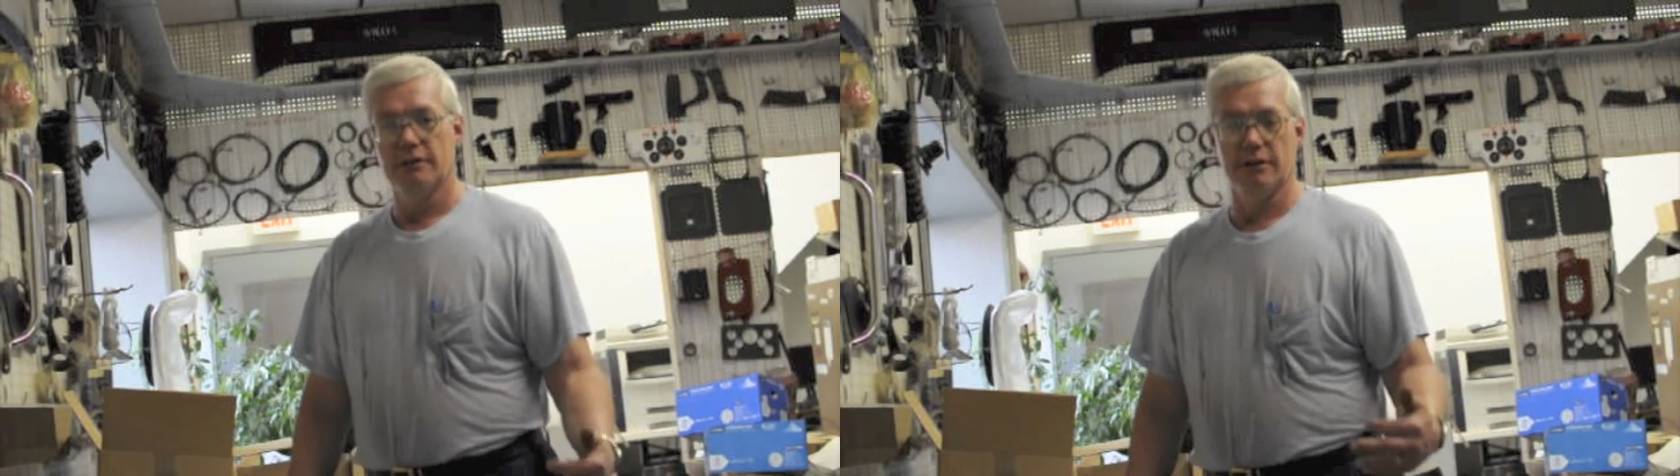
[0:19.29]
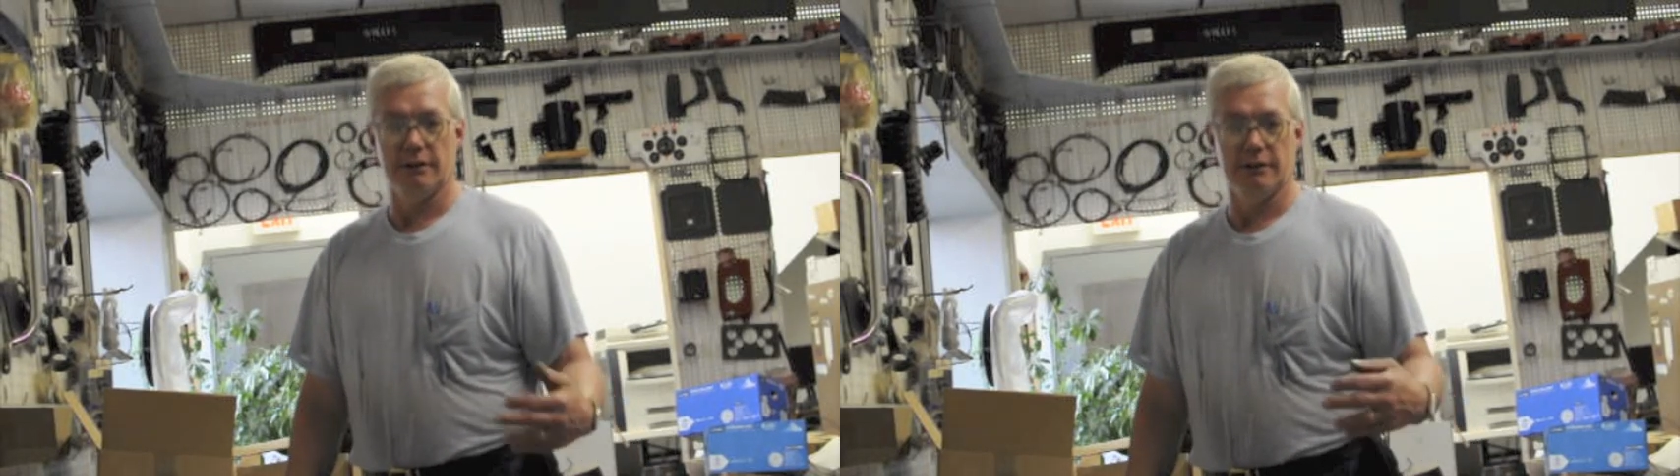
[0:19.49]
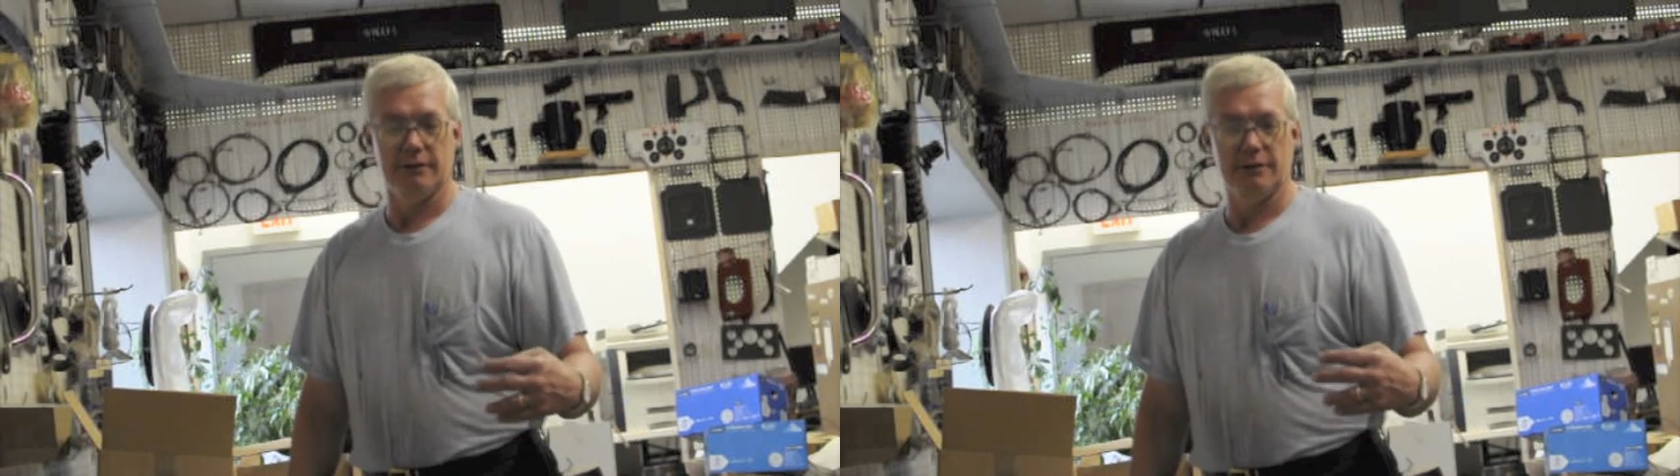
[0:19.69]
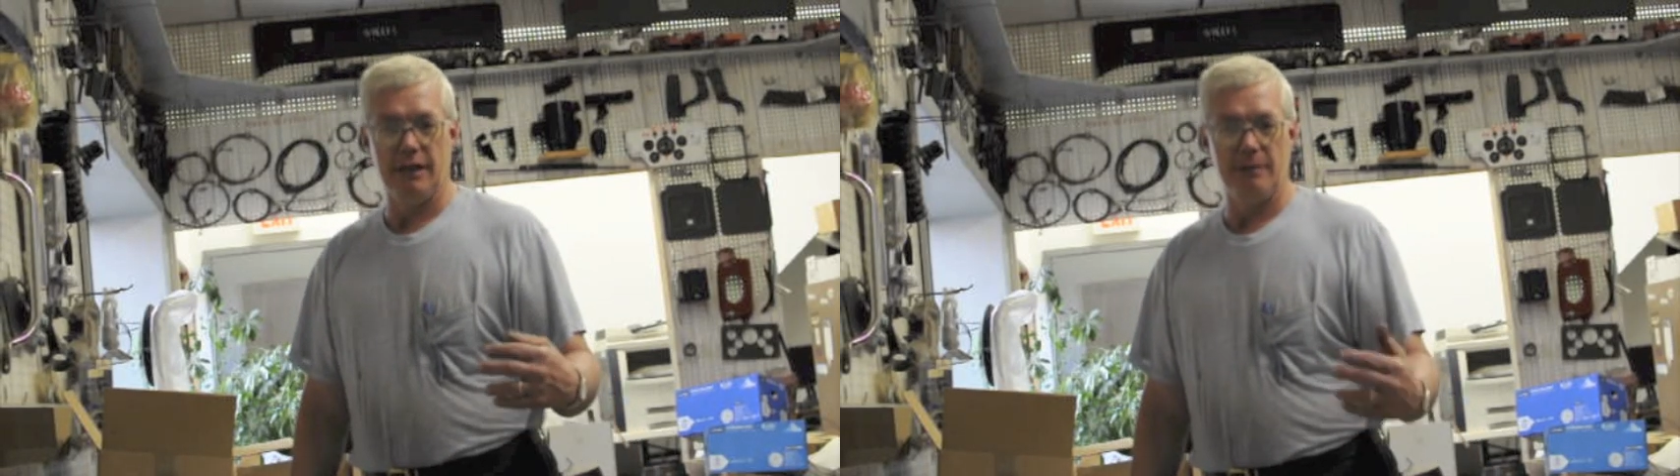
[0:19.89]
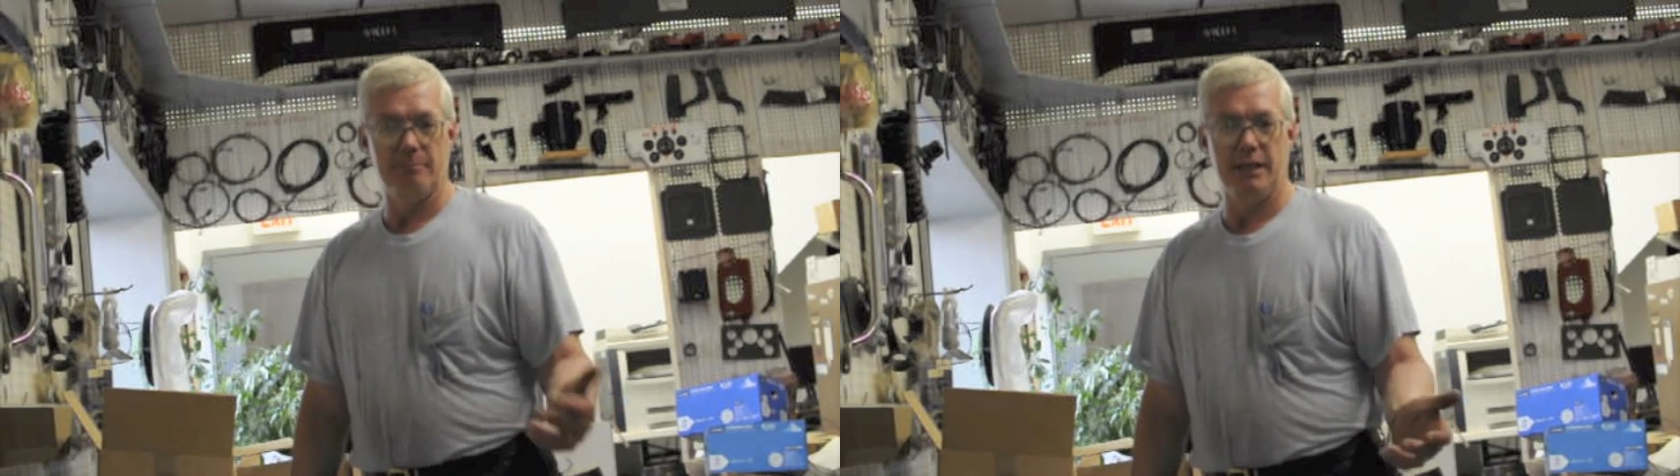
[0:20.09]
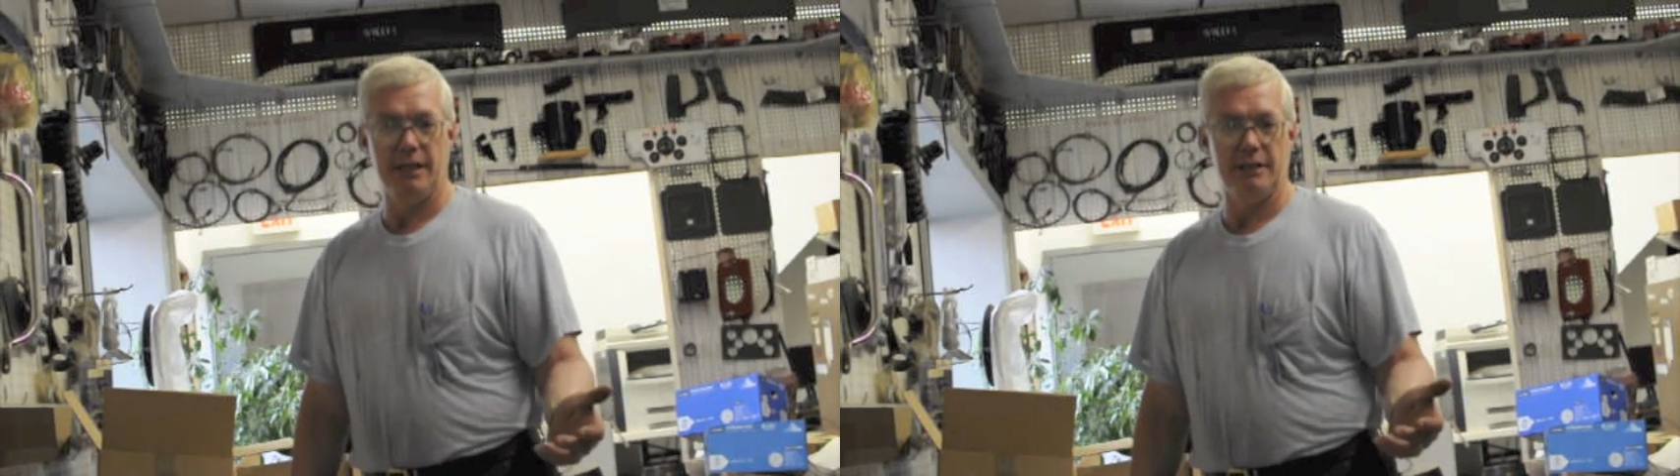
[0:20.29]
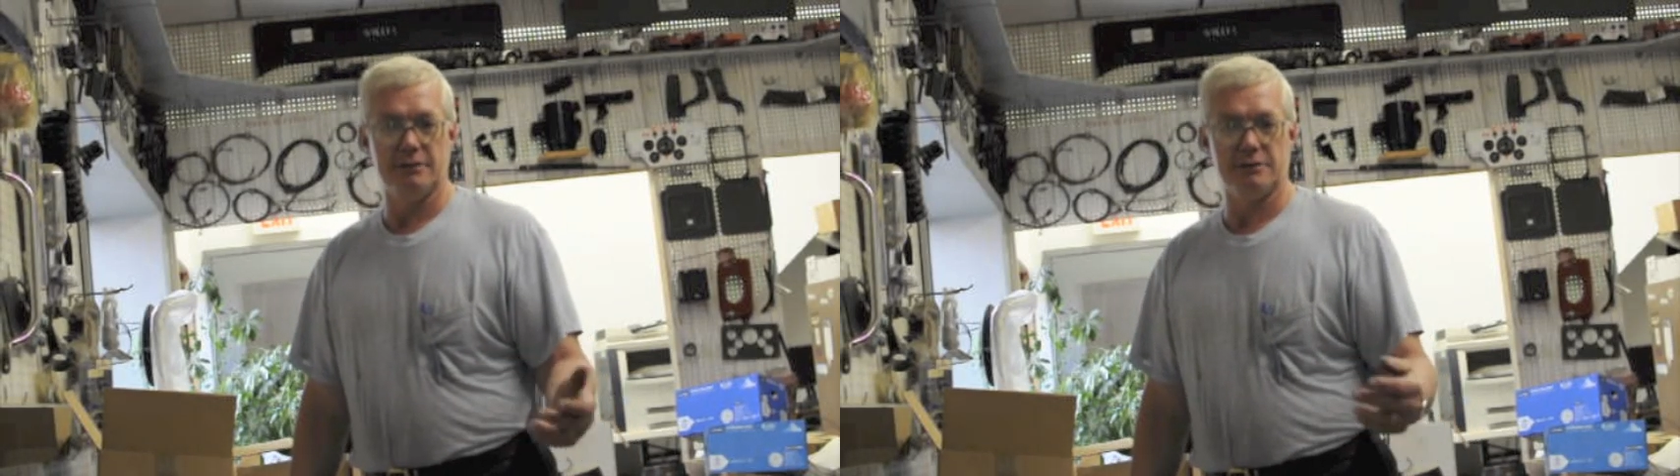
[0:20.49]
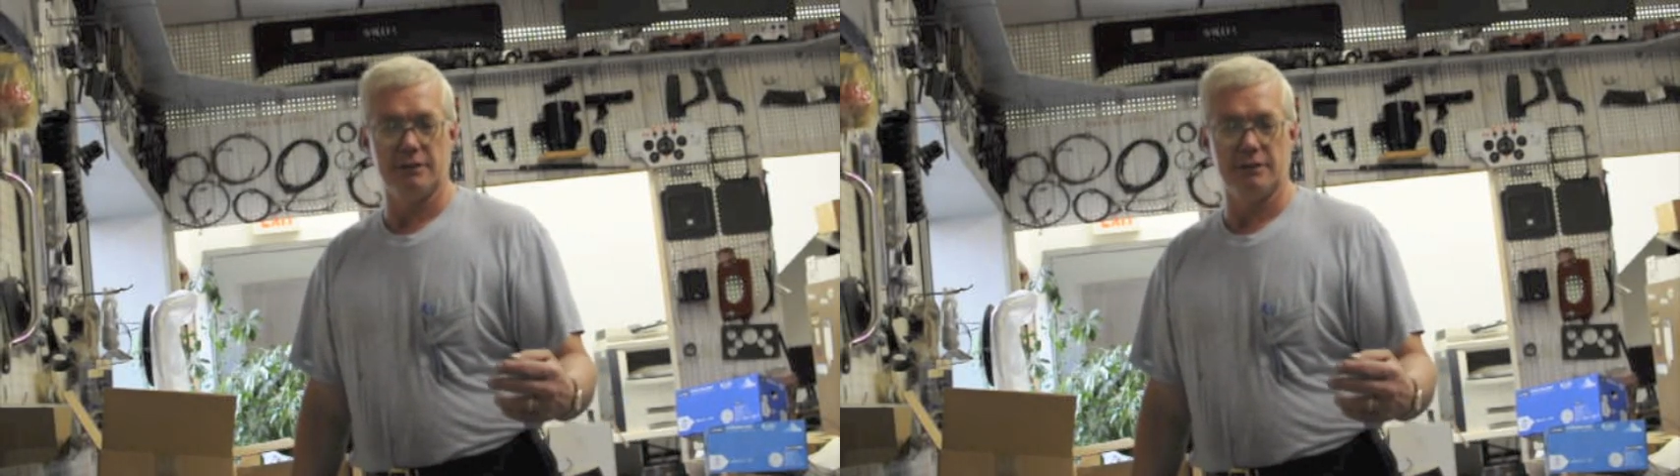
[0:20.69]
The MBs,